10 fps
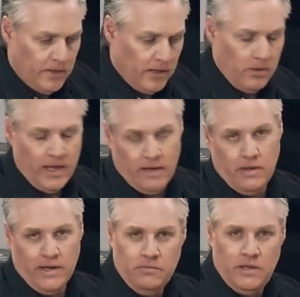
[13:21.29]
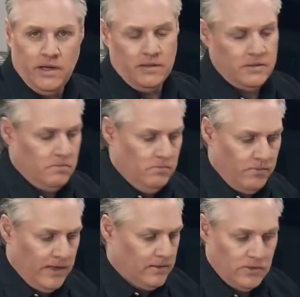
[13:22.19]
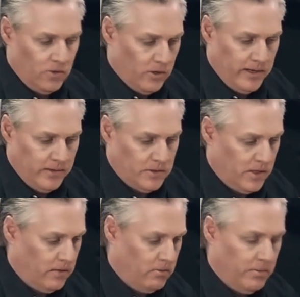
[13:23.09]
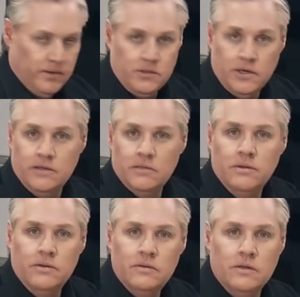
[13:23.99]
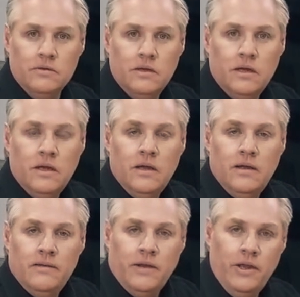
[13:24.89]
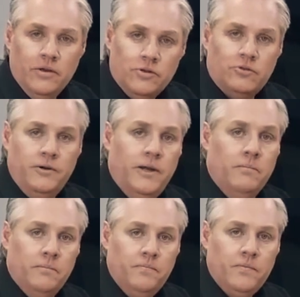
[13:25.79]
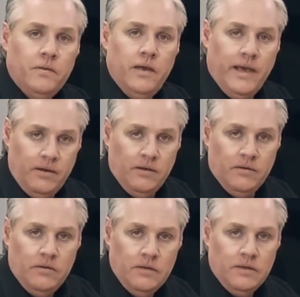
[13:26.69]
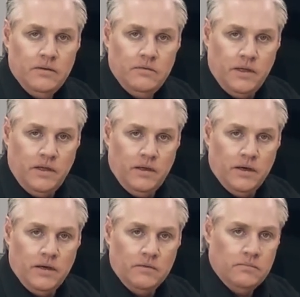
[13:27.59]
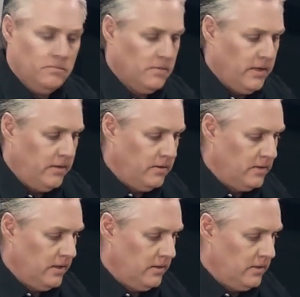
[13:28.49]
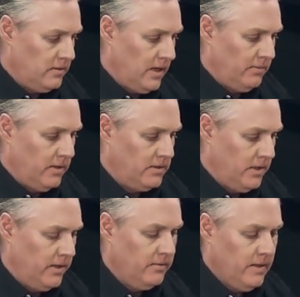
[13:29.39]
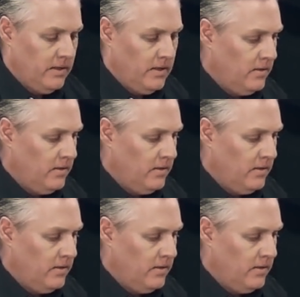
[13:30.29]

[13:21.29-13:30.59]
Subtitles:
yeah, we'll add, there's things to talk about at the show where we'll be able to change some of these things. Now you can trim in the timelines here.